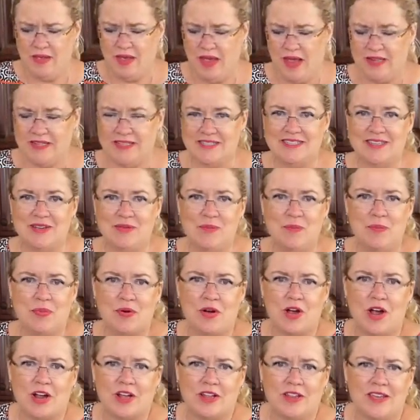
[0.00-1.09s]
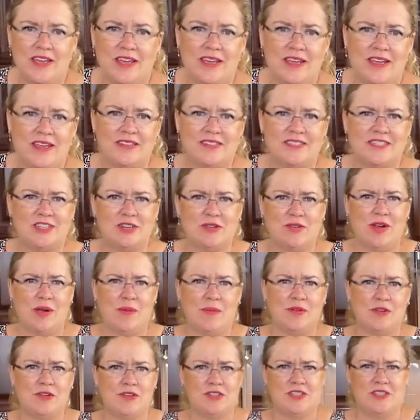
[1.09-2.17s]
and some broccoli,
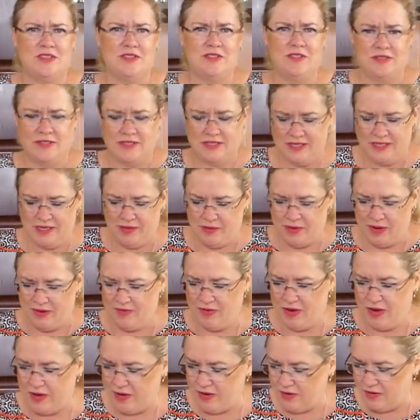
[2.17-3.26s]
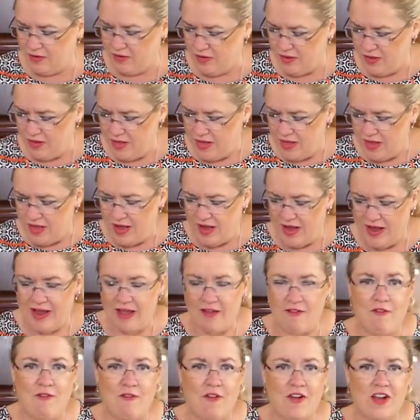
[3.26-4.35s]
Instagrammers, you can see what I've got here. I
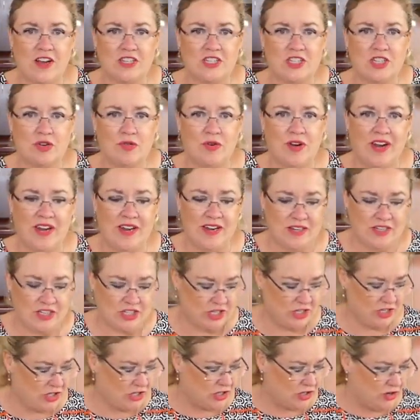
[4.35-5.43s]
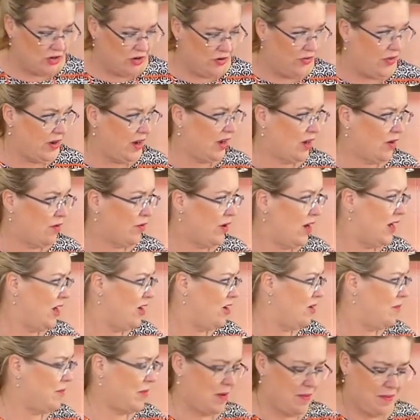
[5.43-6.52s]
have fresh grated ginger that I grated
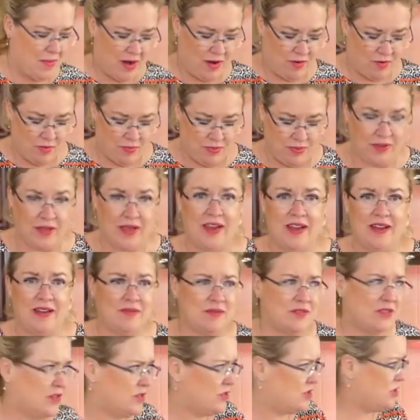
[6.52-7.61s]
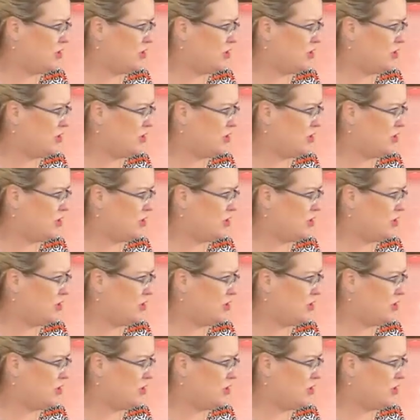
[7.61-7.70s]
on my microplane, I'll